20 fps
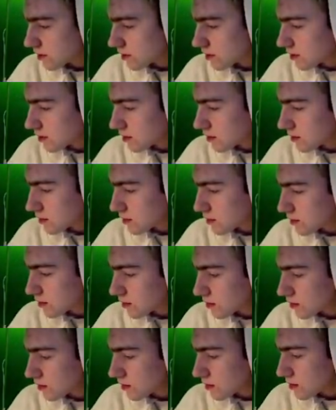
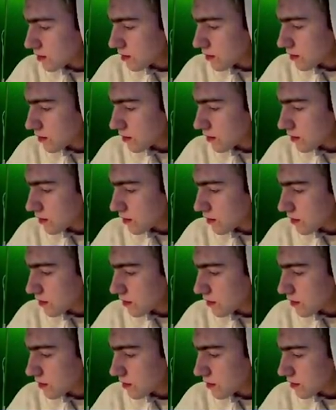
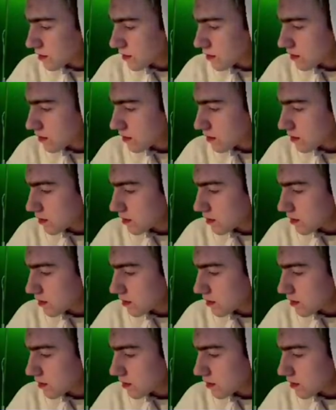[no speech]